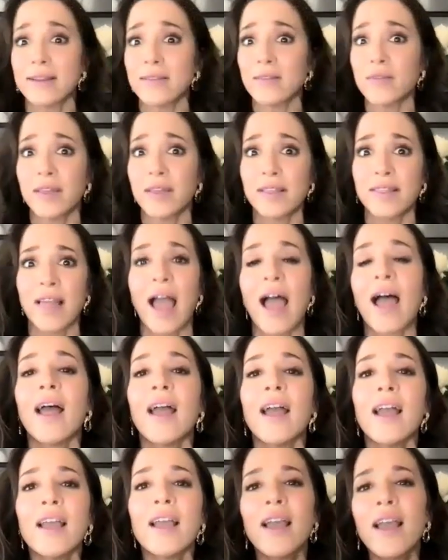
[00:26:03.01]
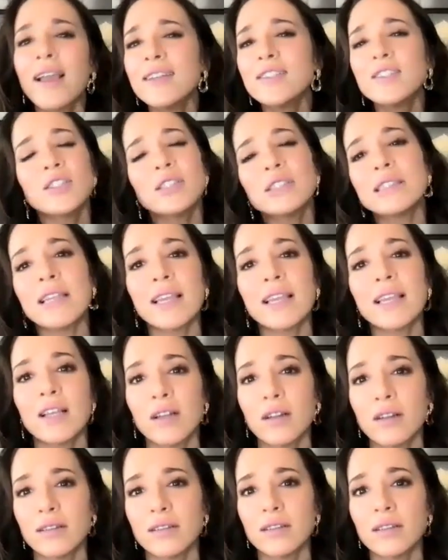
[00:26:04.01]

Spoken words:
I didn't think that. It's just like,